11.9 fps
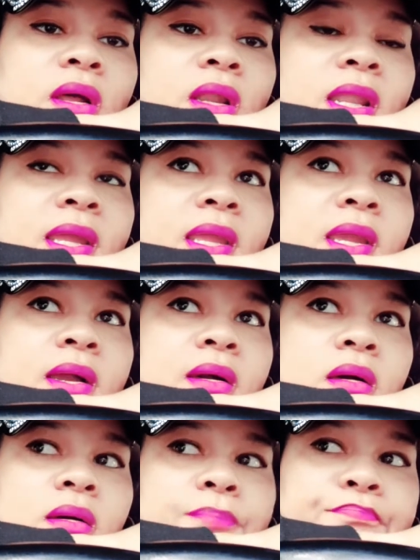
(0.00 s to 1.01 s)
Like,
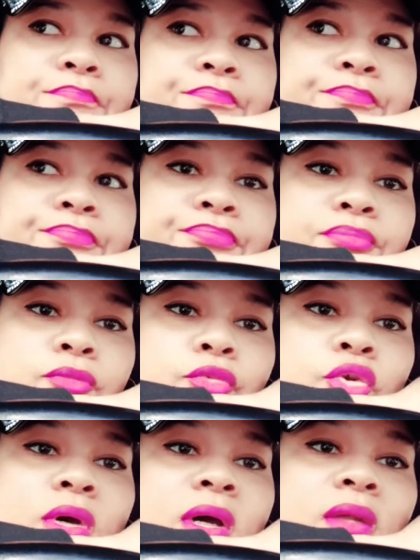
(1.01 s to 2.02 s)
you
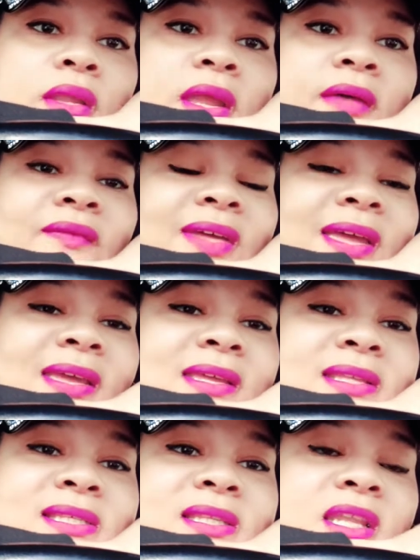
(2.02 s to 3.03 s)
know how they have
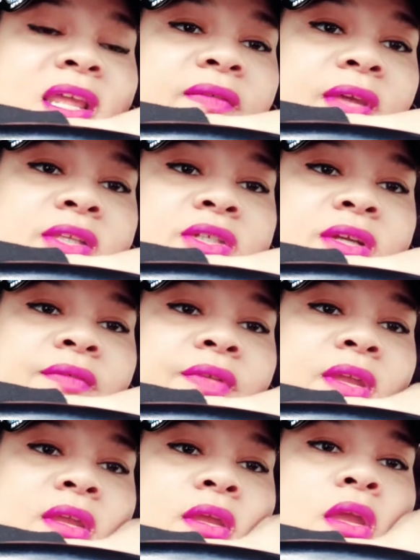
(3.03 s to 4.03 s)
AIDS and then they have
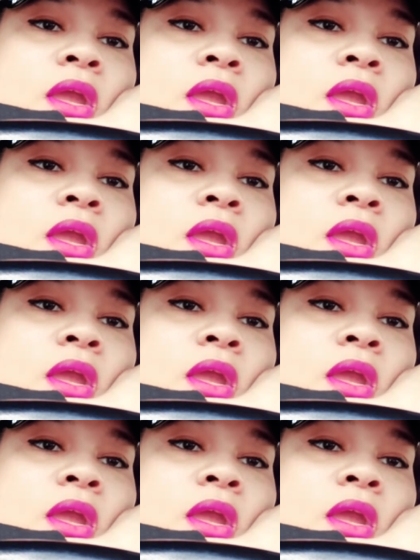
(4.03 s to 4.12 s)
HIV.